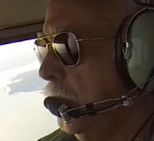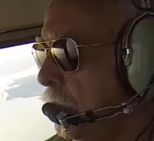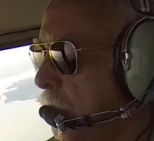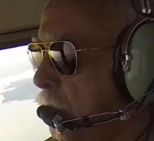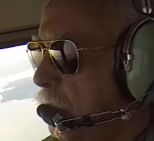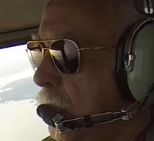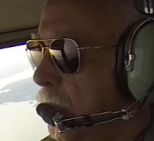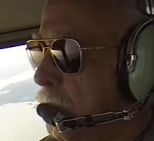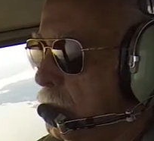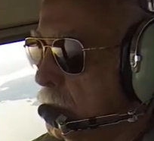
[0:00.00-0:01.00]
You
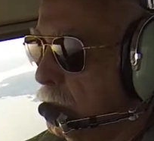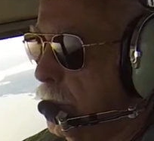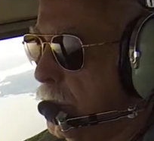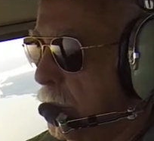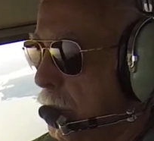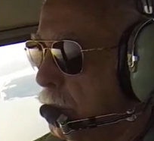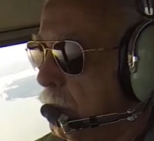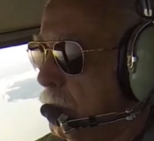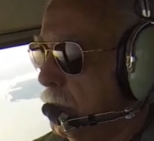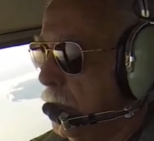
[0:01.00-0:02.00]
put in
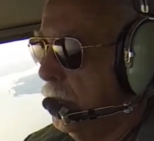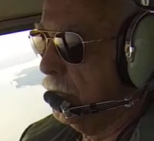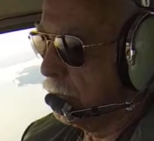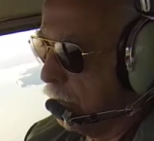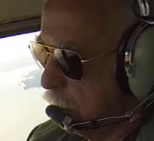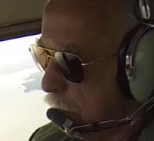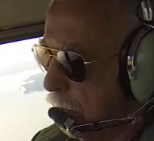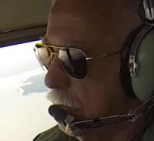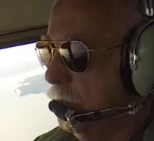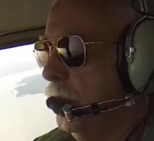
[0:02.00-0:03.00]
this
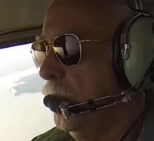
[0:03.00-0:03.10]
airplane,